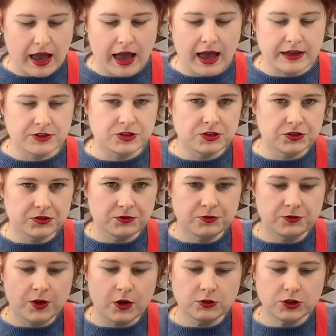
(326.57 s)
As you
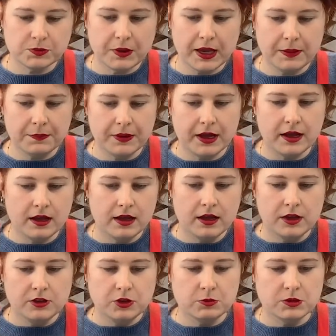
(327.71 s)
fold your paper,
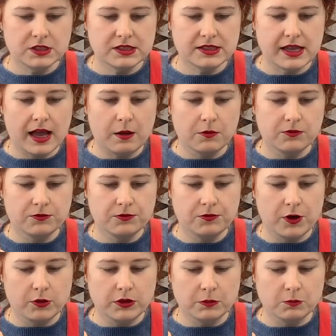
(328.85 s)
you want to start
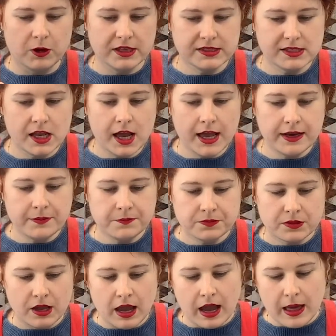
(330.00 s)
folding one side,
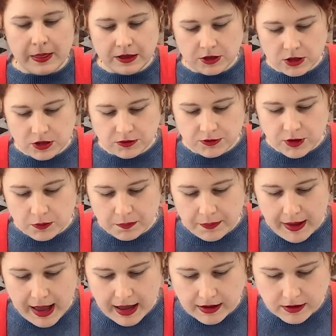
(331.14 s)
and then you're going to fold
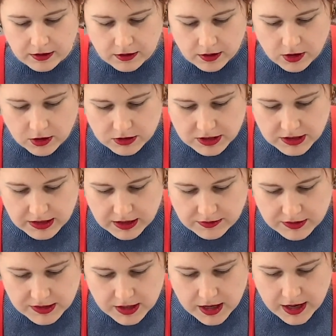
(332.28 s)
back onto the other
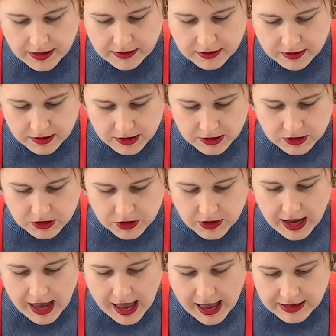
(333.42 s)
side. So
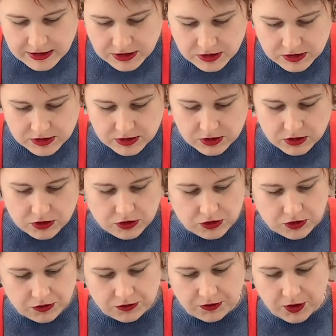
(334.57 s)
as
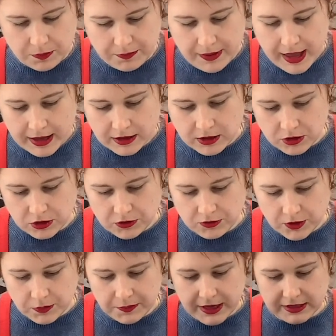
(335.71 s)
you fold back
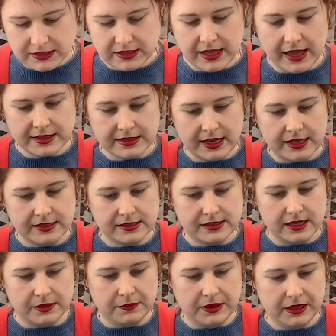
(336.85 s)
to that 10
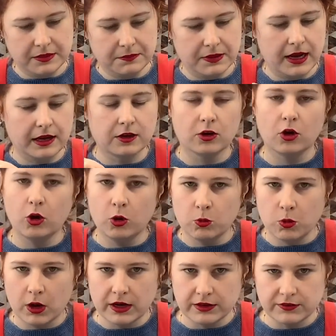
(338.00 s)
centimeter mark, or
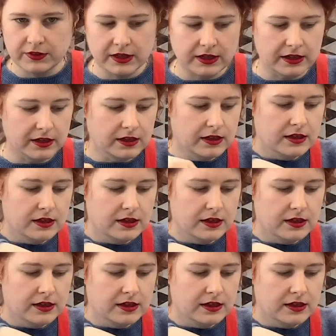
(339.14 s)
whatever